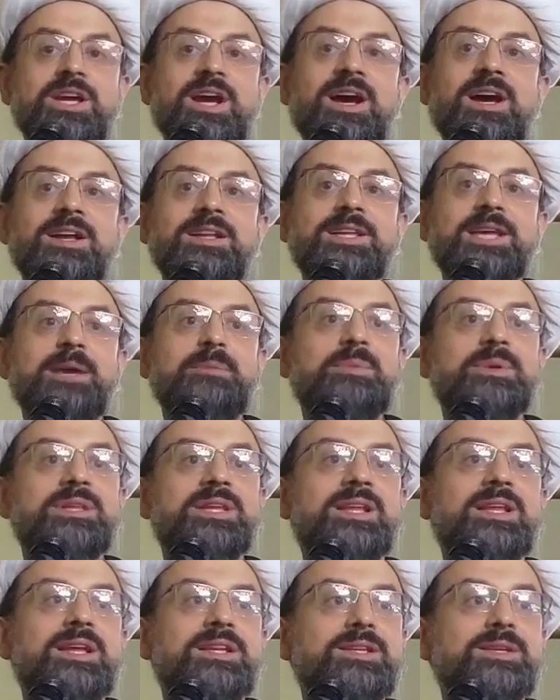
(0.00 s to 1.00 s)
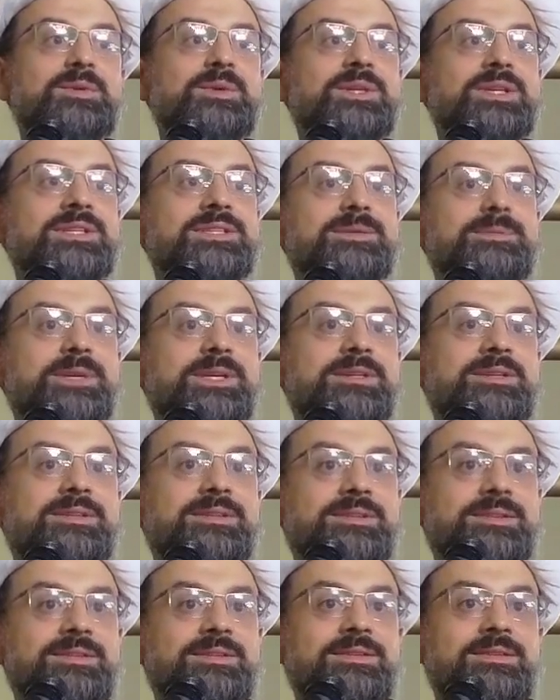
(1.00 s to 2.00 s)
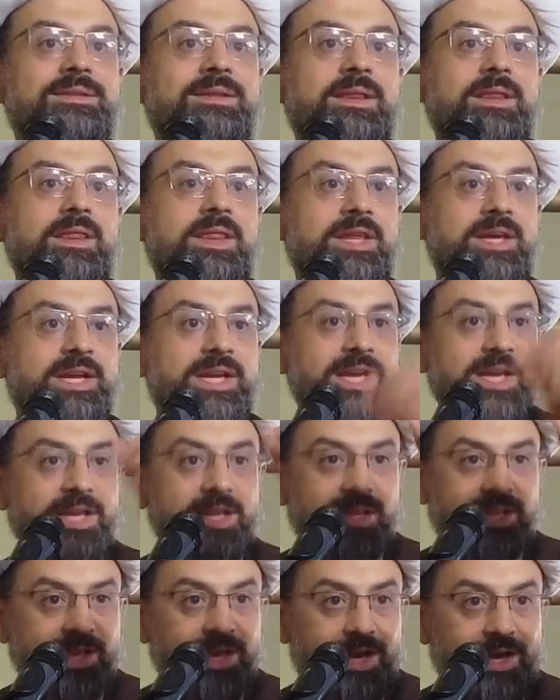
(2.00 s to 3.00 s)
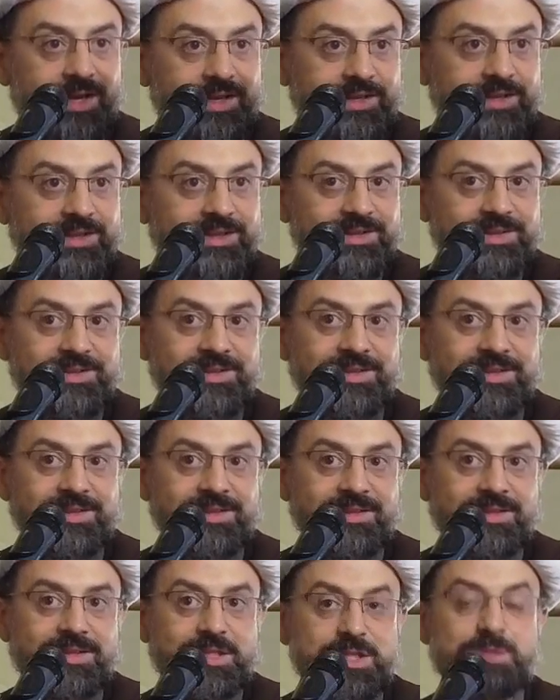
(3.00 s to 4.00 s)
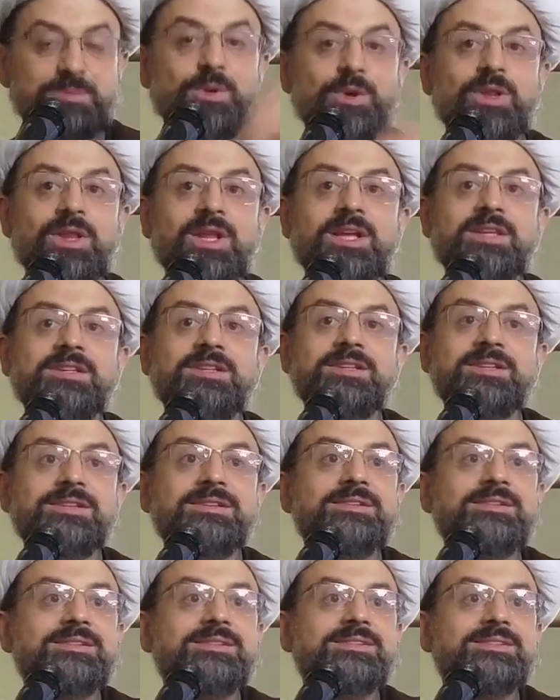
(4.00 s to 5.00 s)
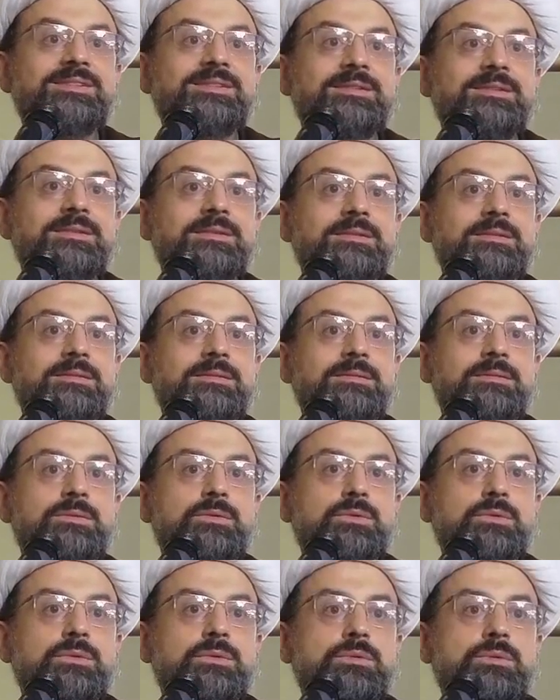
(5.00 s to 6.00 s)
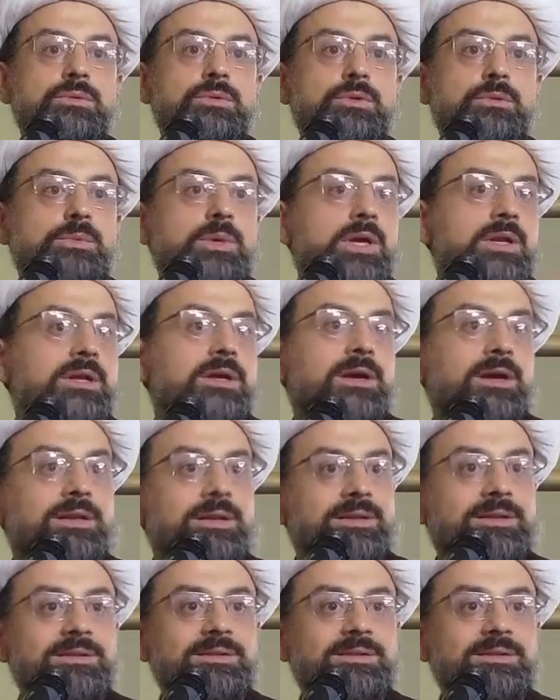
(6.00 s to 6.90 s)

God capital letter, what does it mean? The real God. Small letter could be any God.